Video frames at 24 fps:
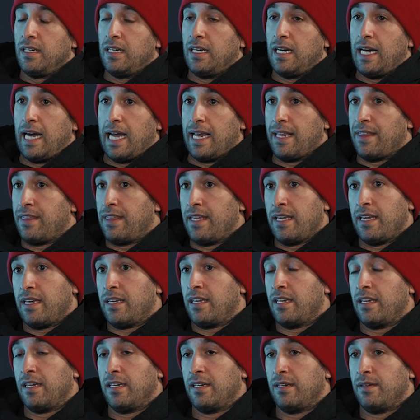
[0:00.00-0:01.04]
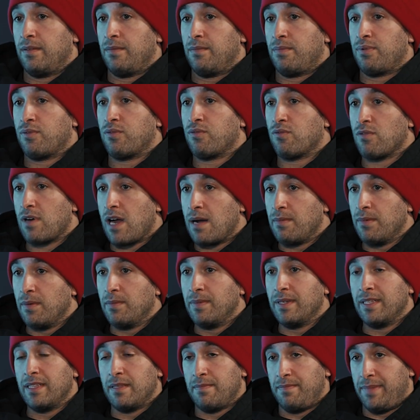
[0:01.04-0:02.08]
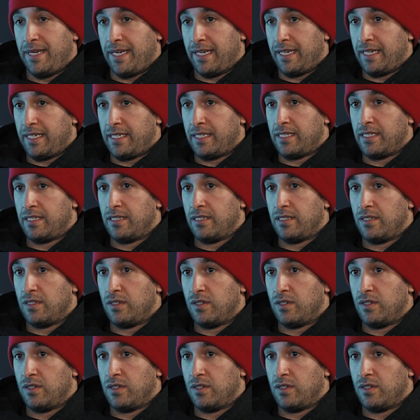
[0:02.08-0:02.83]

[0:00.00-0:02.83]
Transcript: I think probably the biggest,